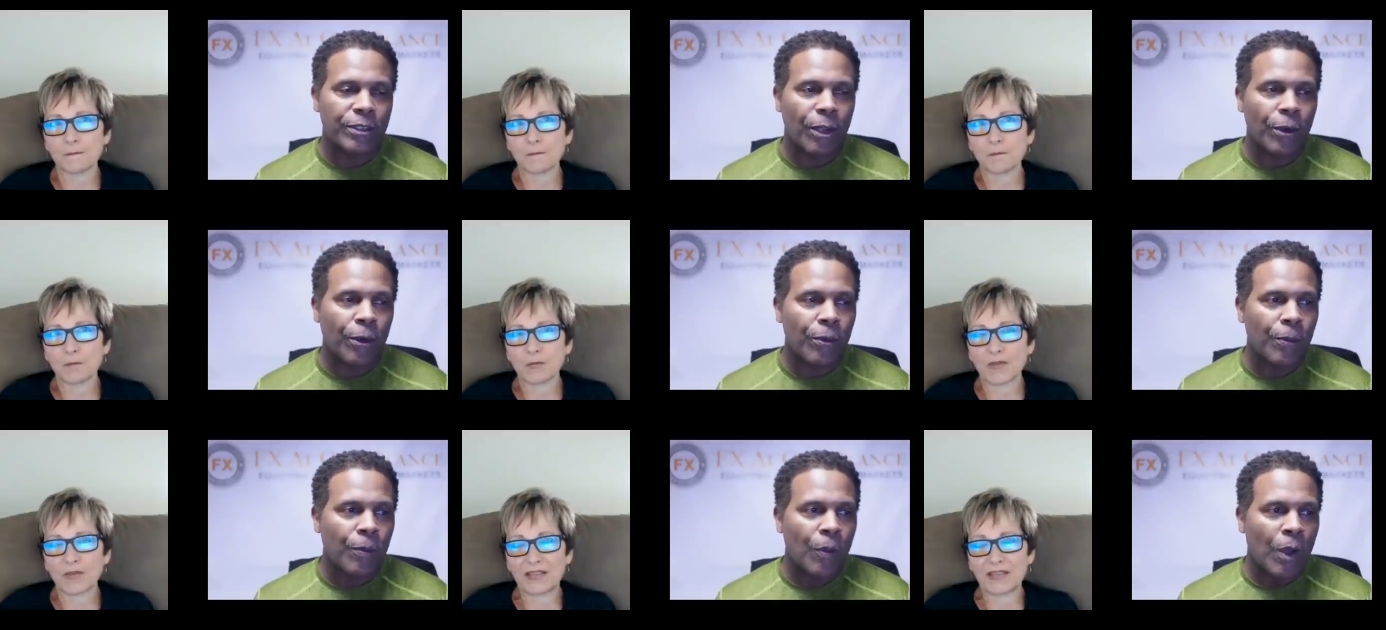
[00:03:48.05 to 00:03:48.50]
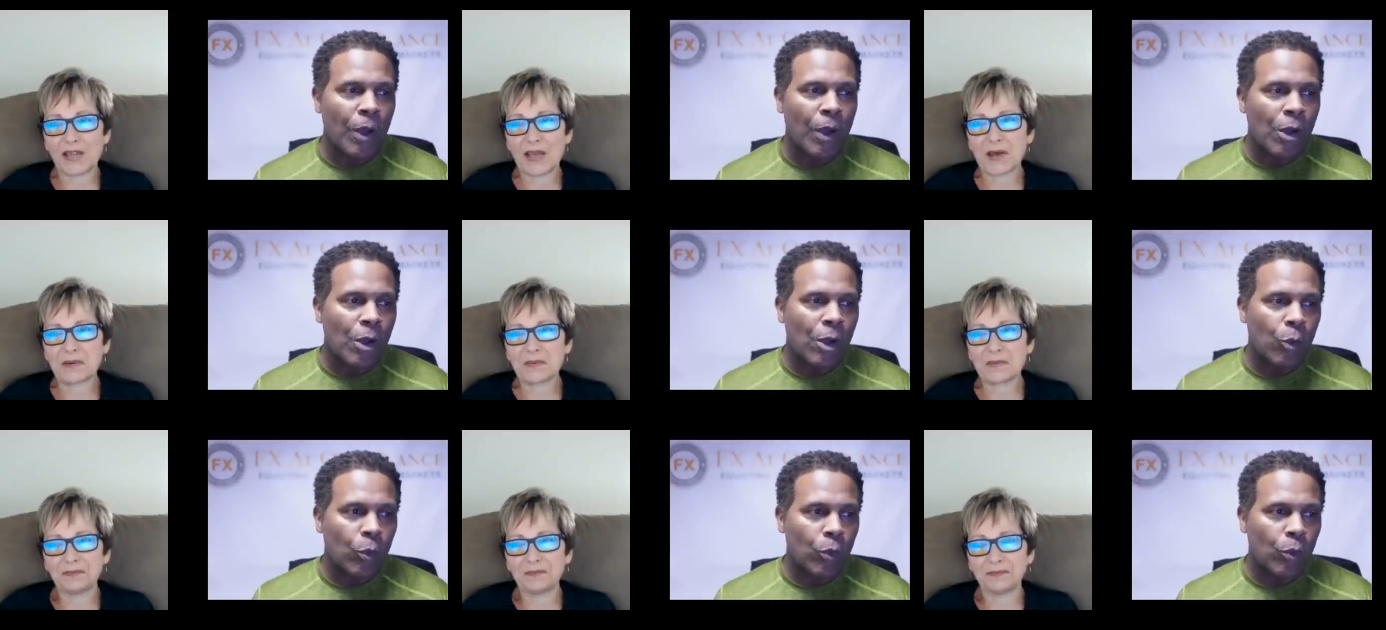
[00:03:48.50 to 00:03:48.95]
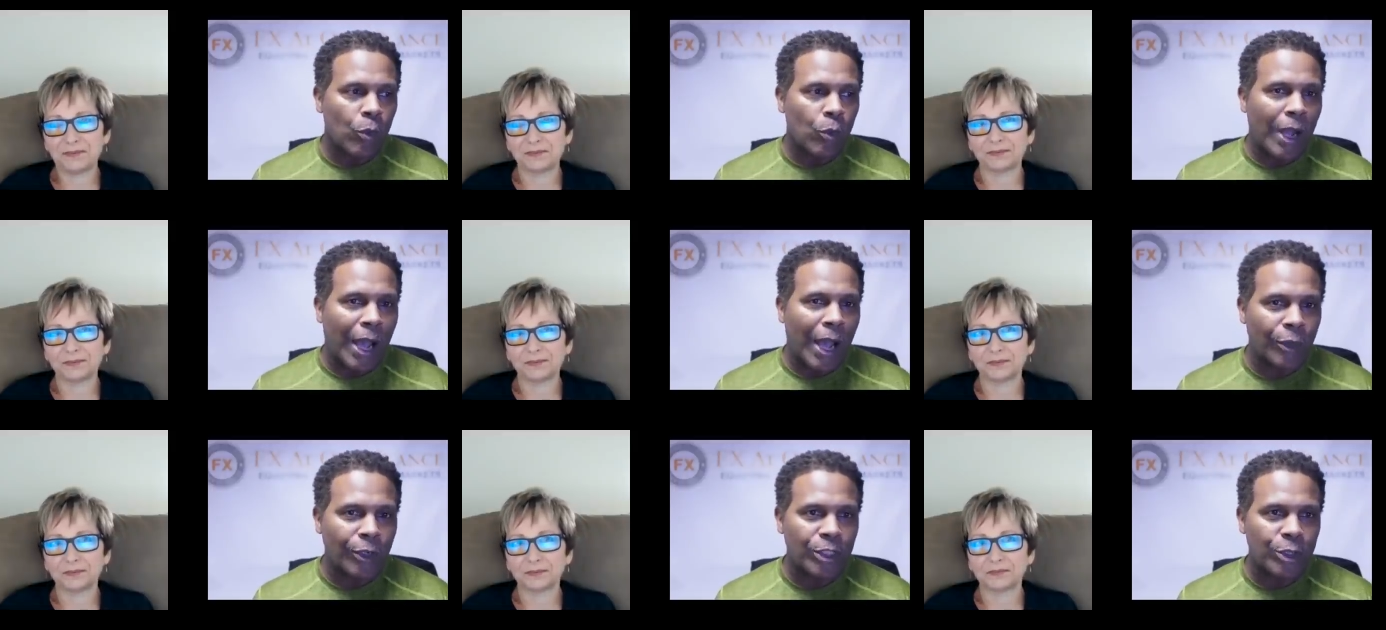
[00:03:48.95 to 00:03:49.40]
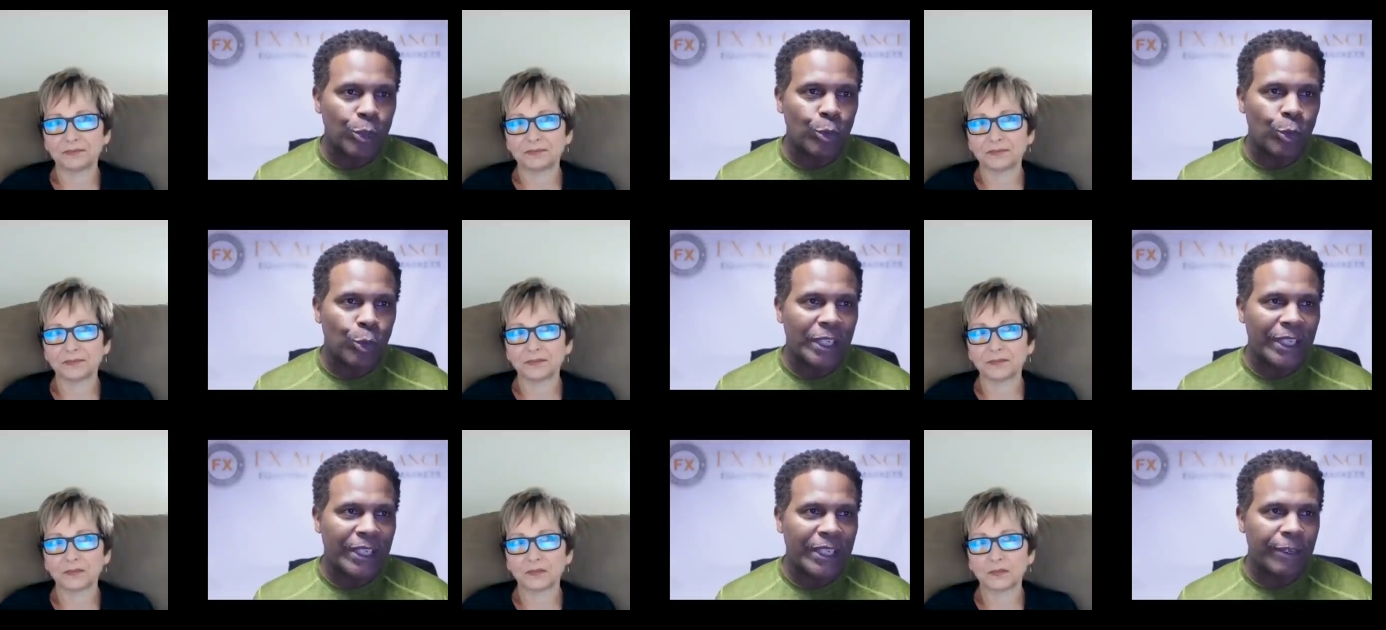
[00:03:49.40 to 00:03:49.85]
Speaker 1: So yeah. How did
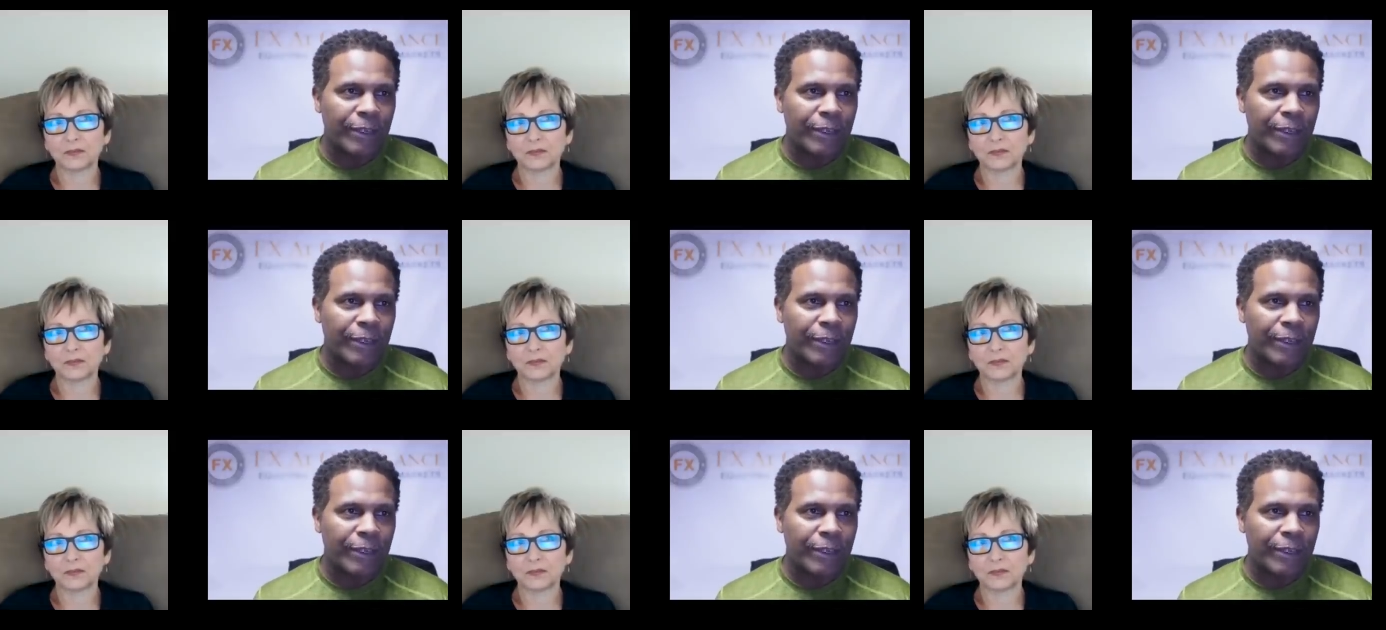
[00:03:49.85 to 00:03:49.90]
you really